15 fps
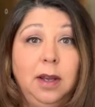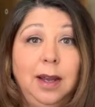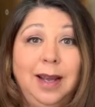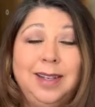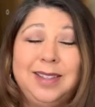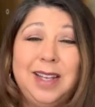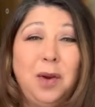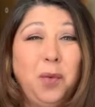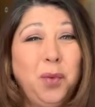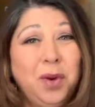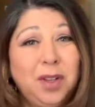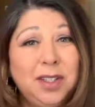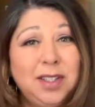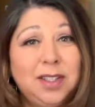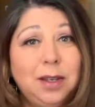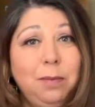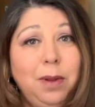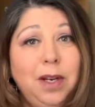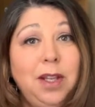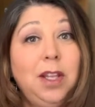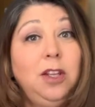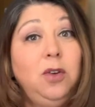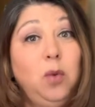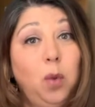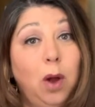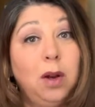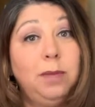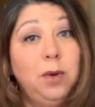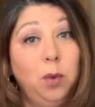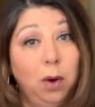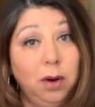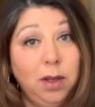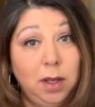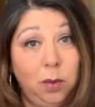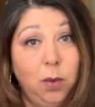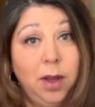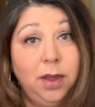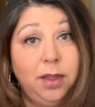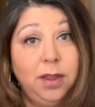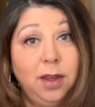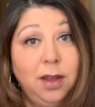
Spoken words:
And is that really somebody that you want to be working with?